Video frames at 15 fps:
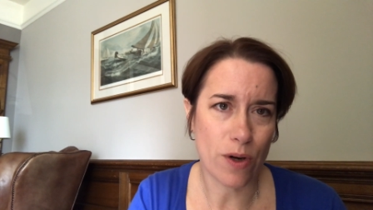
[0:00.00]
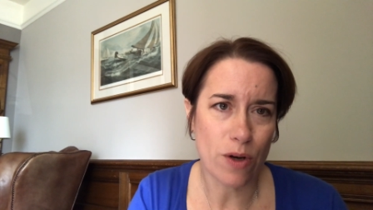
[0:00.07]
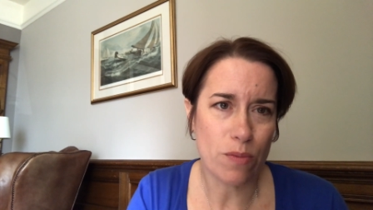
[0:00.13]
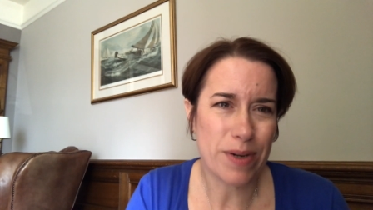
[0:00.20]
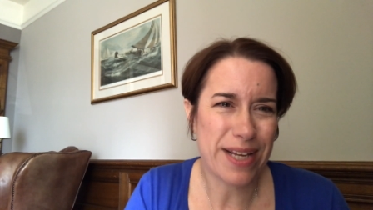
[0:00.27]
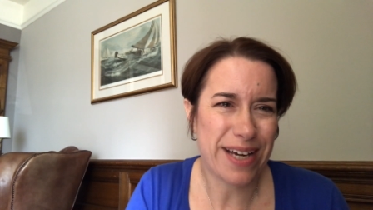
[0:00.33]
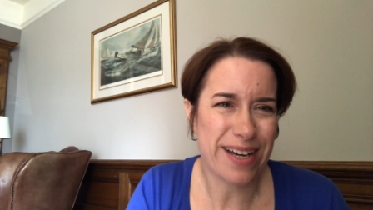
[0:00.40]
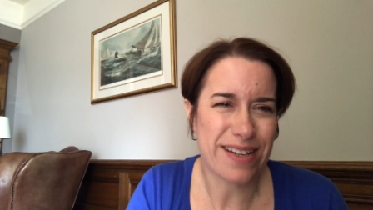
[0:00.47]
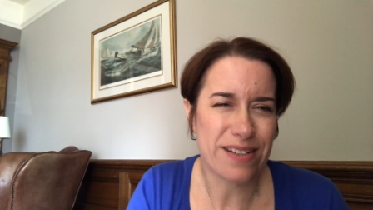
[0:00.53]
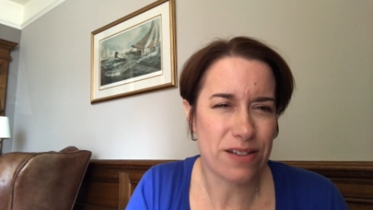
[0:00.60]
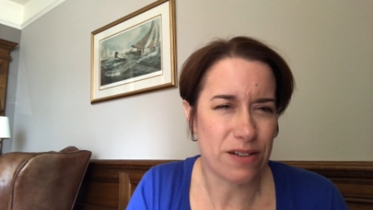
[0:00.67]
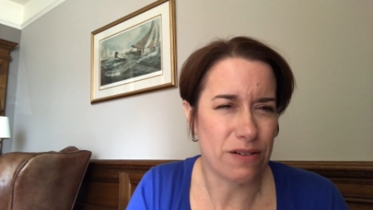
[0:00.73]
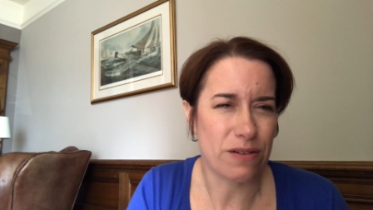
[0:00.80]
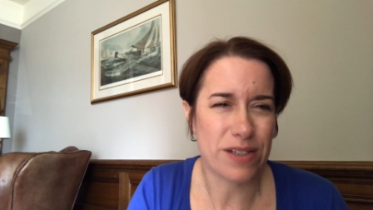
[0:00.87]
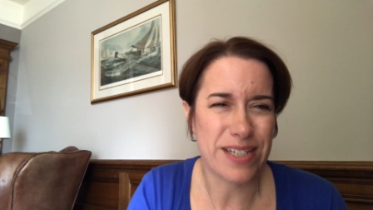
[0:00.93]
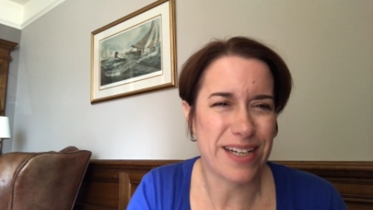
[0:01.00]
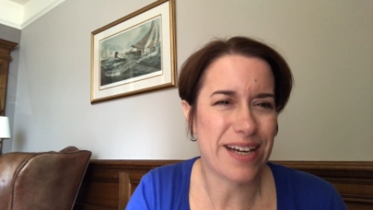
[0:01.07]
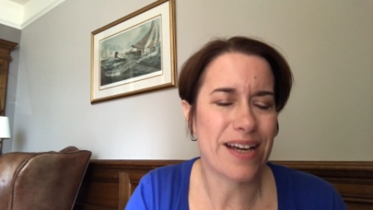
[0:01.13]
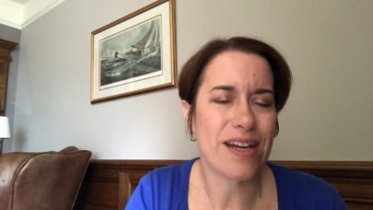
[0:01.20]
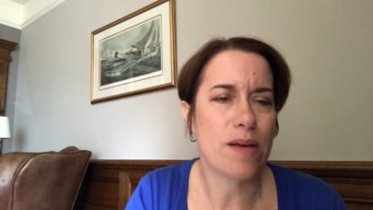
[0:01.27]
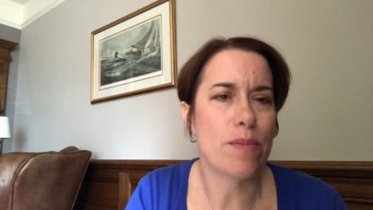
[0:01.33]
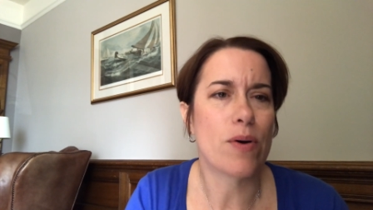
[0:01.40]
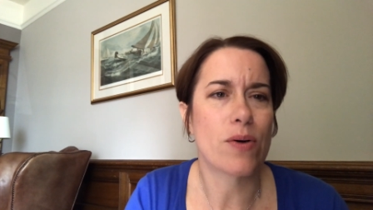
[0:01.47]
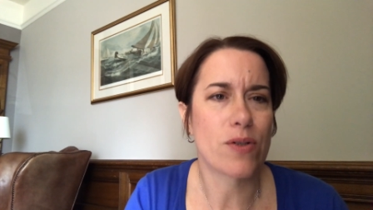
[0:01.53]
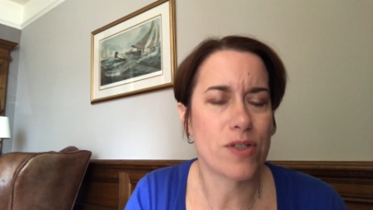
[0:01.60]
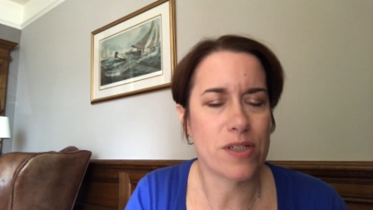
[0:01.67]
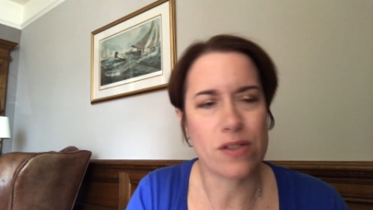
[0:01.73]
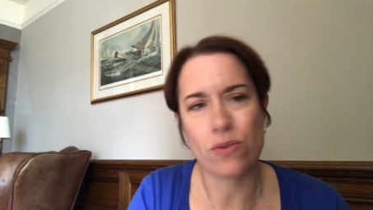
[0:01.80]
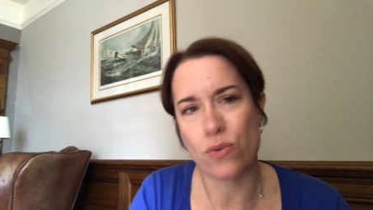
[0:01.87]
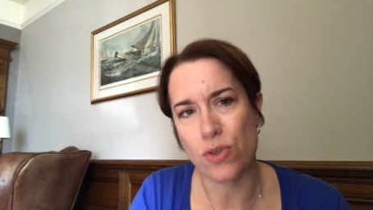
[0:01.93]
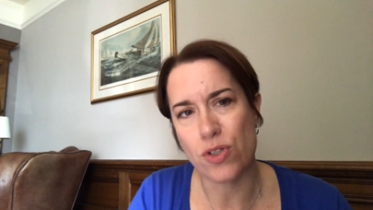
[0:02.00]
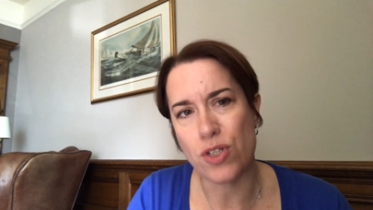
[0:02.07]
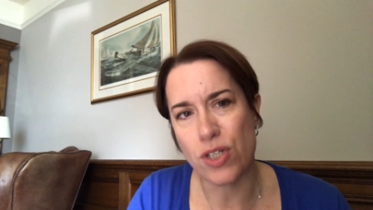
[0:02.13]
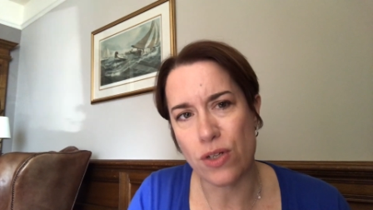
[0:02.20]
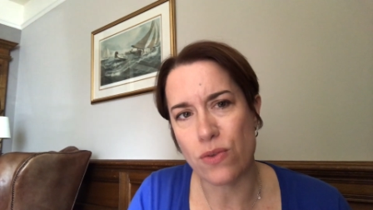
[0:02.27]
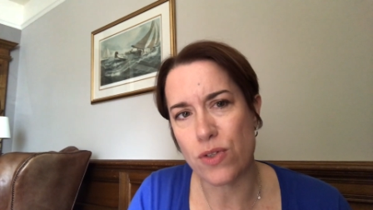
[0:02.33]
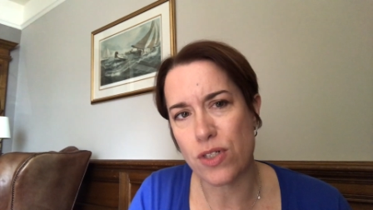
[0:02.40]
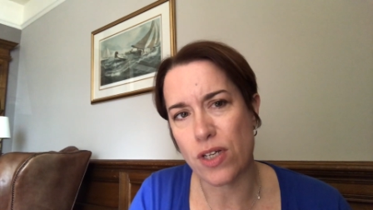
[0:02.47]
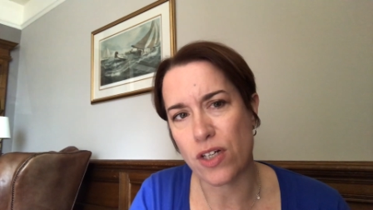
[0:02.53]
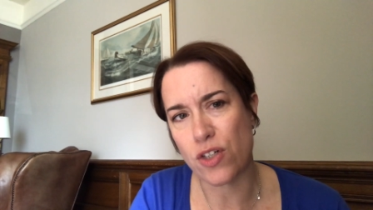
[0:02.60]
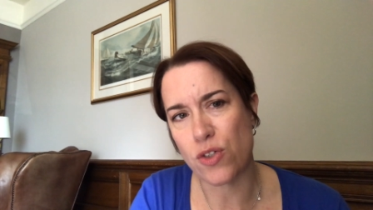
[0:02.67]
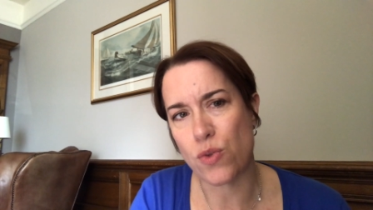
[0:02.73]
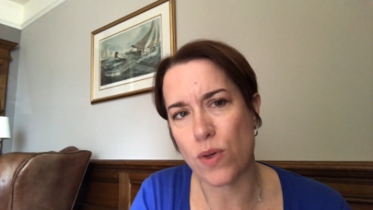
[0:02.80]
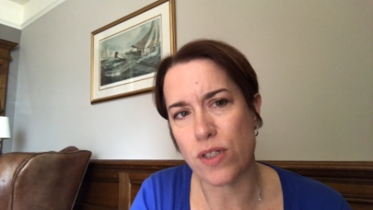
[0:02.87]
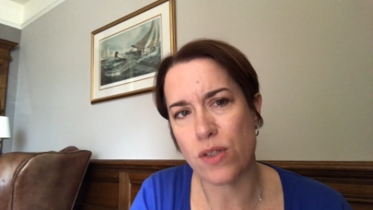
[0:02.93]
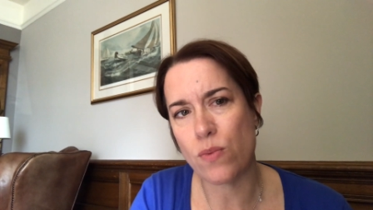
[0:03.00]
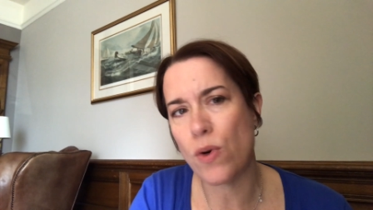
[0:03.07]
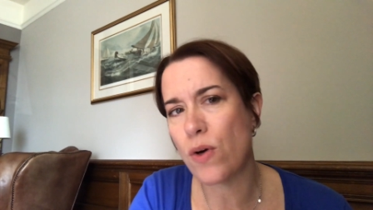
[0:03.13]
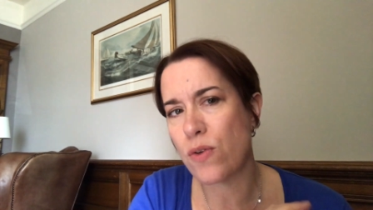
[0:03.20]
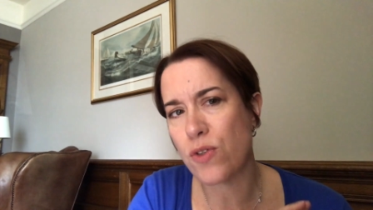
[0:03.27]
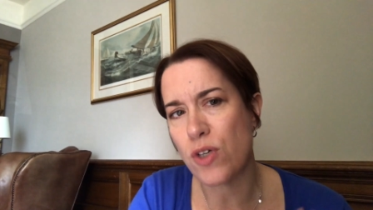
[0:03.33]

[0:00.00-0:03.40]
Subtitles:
Nobody has to tick any boxes in order to use a Section 21.